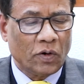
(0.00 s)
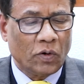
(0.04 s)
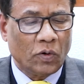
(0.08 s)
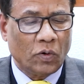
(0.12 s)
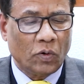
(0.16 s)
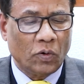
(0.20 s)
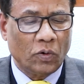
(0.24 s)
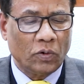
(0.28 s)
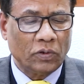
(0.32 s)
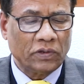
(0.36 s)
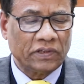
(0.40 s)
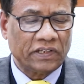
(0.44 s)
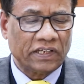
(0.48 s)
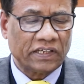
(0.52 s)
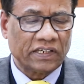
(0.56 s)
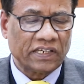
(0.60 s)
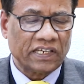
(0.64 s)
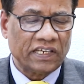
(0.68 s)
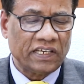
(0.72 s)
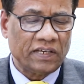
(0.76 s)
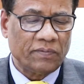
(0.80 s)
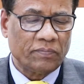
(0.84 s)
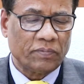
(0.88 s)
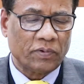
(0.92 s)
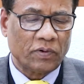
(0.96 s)
All the
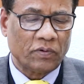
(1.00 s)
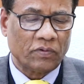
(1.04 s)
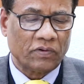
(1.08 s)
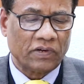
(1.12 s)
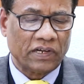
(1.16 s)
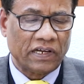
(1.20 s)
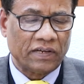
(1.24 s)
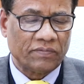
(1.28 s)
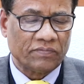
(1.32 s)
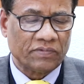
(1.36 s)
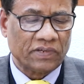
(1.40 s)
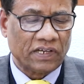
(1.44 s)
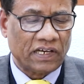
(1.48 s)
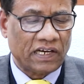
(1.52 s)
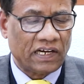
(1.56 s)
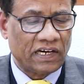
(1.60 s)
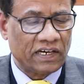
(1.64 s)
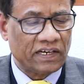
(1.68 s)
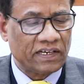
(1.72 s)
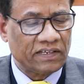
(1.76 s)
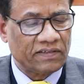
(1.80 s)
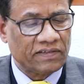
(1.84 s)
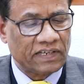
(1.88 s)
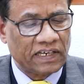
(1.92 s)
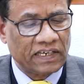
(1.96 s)
key programs are
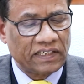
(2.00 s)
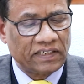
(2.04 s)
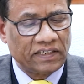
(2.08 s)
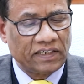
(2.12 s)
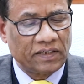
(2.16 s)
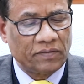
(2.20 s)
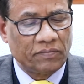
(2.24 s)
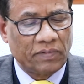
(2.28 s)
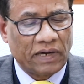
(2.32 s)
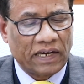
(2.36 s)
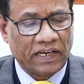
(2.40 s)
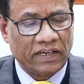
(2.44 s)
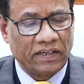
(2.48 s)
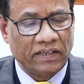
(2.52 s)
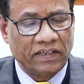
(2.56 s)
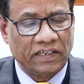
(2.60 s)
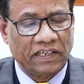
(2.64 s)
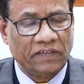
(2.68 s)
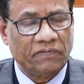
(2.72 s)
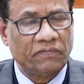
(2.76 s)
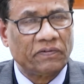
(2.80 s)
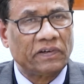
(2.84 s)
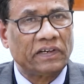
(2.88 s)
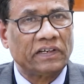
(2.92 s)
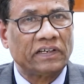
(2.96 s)
decided by
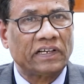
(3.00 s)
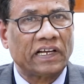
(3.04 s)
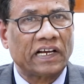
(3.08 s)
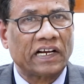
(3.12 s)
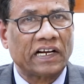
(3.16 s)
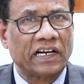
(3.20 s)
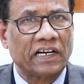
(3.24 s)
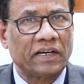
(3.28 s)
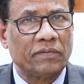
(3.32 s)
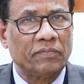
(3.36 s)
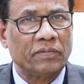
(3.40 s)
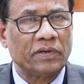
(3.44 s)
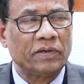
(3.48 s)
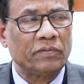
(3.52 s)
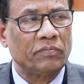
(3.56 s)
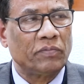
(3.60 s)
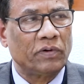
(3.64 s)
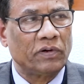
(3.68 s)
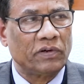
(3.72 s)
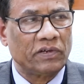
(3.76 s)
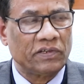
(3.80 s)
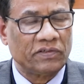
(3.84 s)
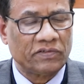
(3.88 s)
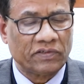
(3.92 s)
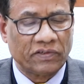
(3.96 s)
different academic
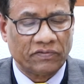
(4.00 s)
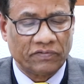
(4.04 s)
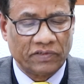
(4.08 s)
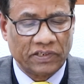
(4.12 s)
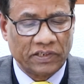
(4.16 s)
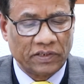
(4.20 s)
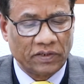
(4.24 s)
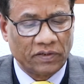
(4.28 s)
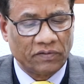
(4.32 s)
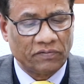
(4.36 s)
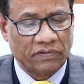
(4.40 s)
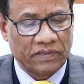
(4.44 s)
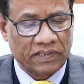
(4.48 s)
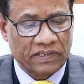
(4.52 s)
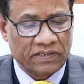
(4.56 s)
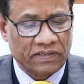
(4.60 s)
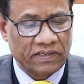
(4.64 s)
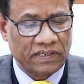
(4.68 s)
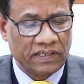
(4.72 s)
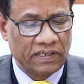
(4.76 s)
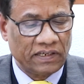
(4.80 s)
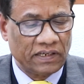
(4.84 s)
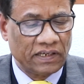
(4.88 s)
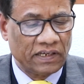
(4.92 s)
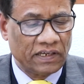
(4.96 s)
bodies of the
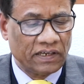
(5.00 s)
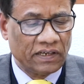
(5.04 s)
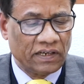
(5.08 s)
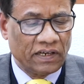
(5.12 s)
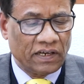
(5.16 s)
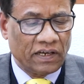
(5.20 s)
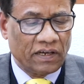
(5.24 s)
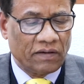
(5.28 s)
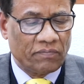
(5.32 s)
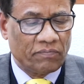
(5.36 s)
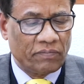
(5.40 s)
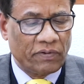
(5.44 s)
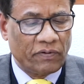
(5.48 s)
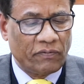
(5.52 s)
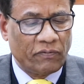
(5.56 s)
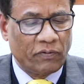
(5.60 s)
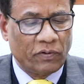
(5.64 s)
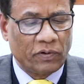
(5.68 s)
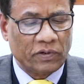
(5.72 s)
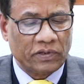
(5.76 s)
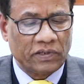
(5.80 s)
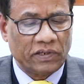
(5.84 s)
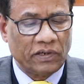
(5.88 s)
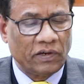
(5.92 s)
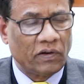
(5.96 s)
university
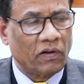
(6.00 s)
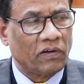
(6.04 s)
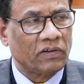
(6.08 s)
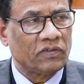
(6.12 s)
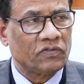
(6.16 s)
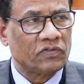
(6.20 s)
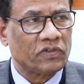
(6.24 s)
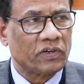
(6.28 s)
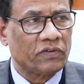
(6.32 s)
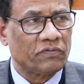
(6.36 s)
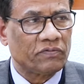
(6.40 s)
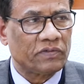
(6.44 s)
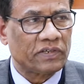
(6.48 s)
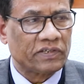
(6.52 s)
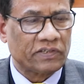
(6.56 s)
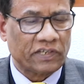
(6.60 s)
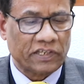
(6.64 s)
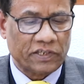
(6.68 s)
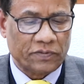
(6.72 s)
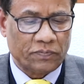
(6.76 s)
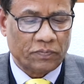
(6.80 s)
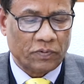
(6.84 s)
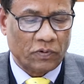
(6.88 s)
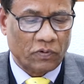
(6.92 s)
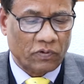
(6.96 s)
before the launch of
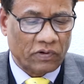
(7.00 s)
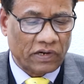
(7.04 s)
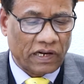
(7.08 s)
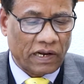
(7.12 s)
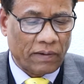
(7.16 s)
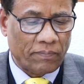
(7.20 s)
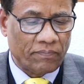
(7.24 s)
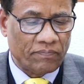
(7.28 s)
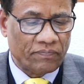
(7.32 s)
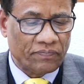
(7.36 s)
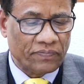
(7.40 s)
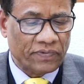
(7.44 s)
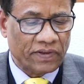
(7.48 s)
such program.